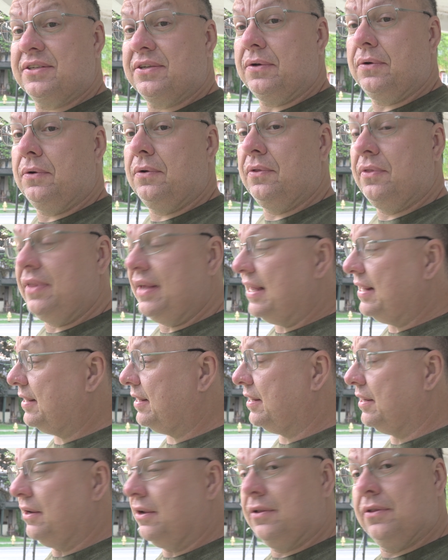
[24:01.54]
so
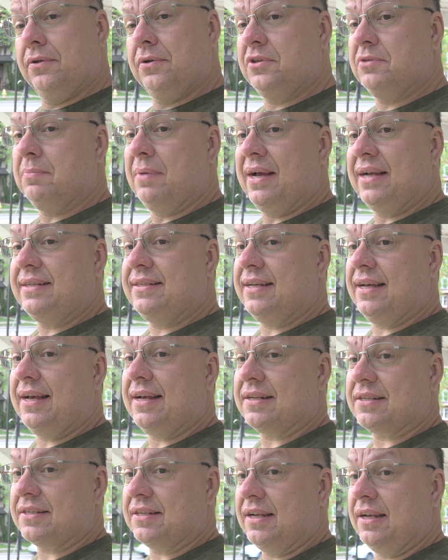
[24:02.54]
that concludes my
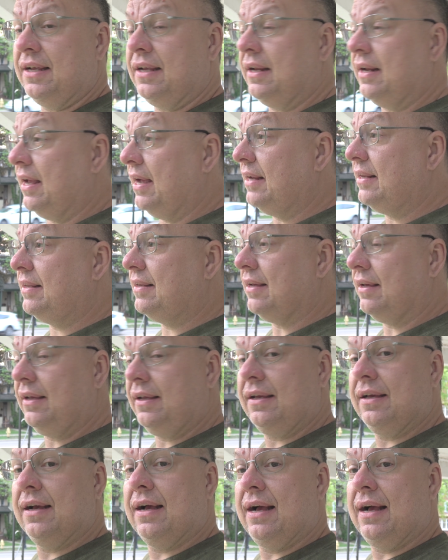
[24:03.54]
test, and I tell you,